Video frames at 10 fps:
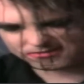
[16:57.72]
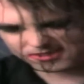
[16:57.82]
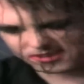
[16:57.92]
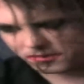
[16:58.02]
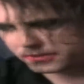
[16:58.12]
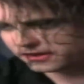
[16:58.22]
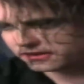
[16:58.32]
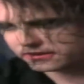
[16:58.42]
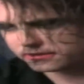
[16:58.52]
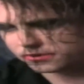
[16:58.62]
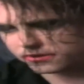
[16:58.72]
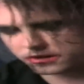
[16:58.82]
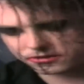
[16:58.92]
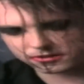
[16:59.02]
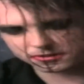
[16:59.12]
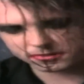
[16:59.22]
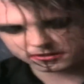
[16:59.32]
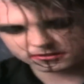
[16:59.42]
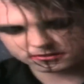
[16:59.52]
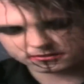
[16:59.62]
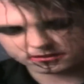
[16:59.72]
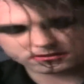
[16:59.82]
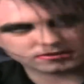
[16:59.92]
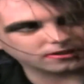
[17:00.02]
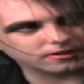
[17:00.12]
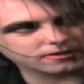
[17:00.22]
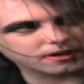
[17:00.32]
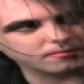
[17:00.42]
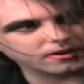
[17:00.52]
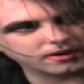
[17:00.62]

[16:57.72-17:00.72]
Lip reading: you know, a bit morose, I suppose, a certain time